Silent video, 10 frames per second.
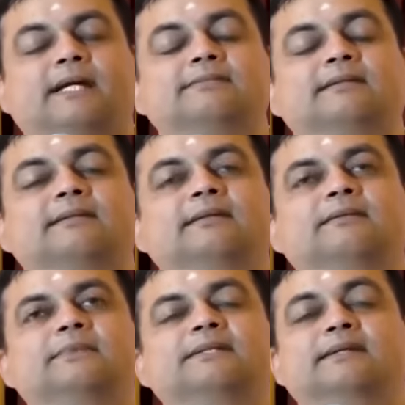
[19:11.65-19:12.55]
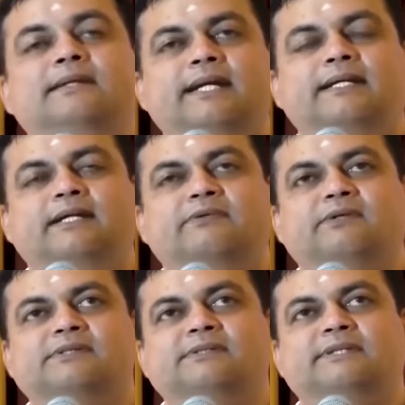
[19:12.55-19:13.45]
I still remember the date. It
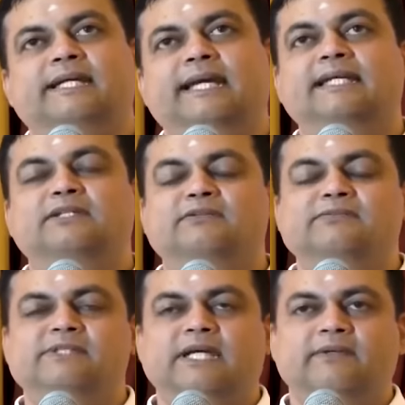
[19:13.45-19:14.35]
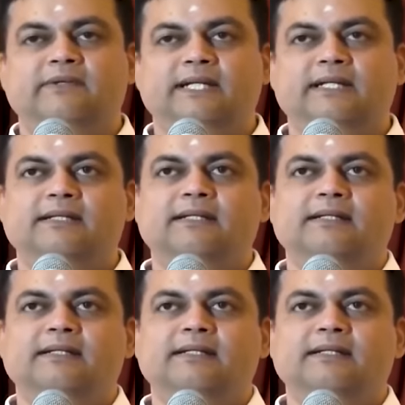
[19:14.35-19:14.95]
was the 8th of January